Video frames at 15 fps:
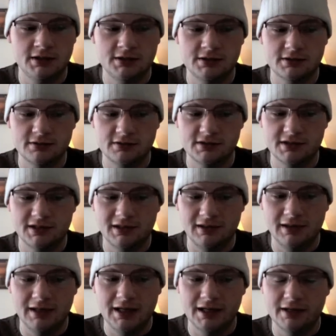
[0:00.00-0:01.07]
So there's a
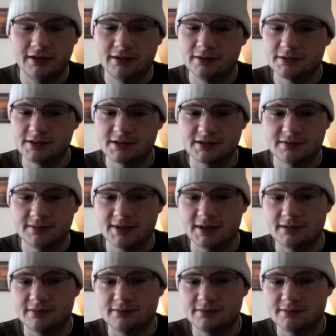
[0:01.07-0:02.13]
lot of notes. There's
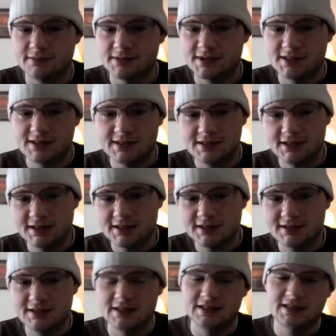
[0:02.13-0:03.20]
about 6
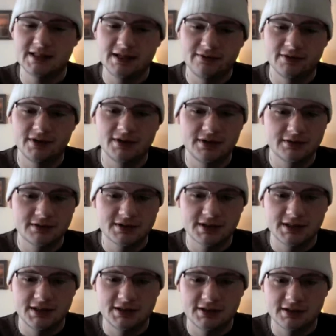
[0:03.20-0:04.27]
to 7 notes
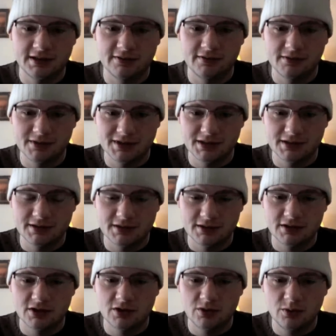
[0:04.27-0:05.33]
on each level, which is
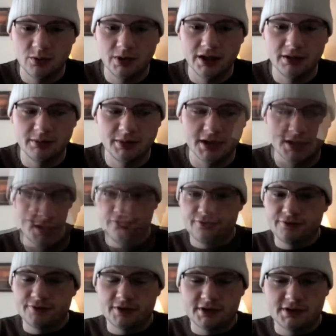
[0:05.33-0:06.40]
quite a bit. The
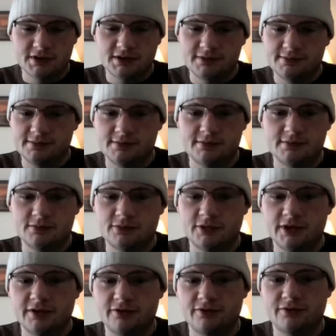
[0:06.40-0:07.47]
first
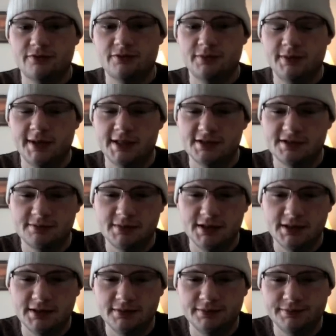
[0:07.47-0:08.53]
whiff reminds
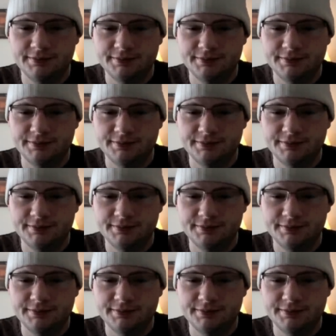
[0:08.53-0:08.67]
me